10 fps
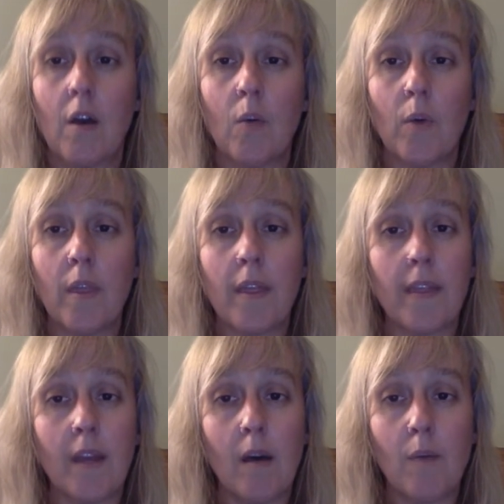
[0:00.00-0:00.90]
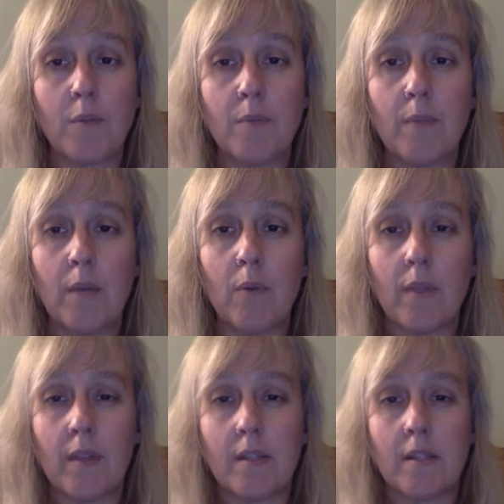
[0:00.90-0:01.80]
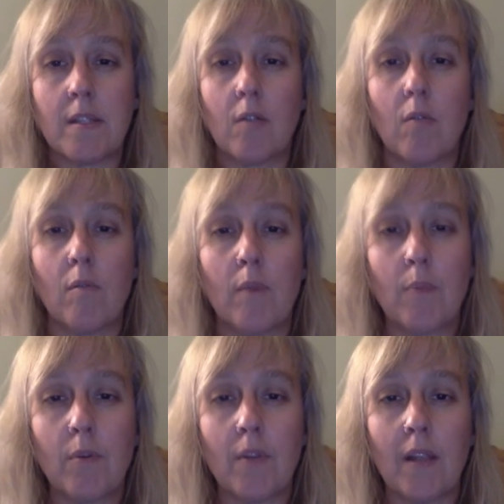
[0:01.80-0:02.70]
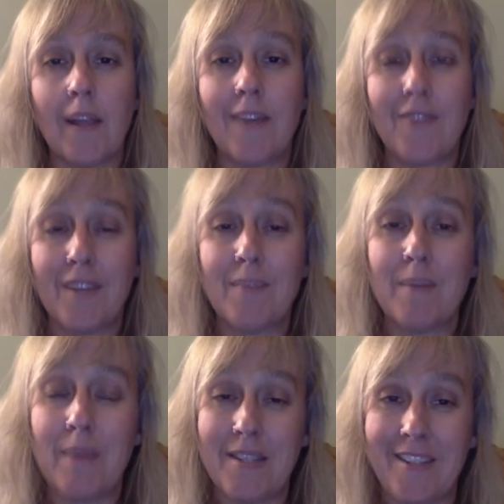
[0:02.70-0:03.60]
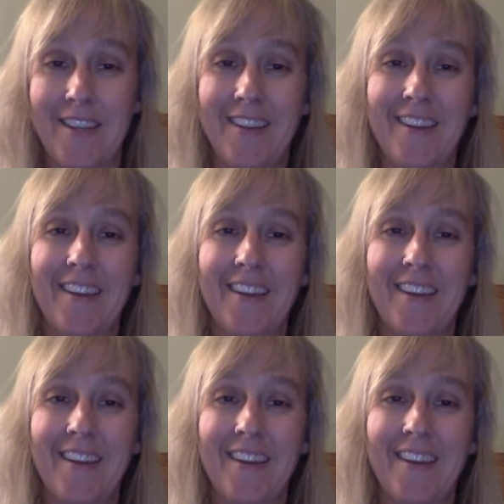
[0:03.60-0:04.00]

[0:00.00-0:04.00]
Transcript: One thing that helps me with this is to remember that life can be messy,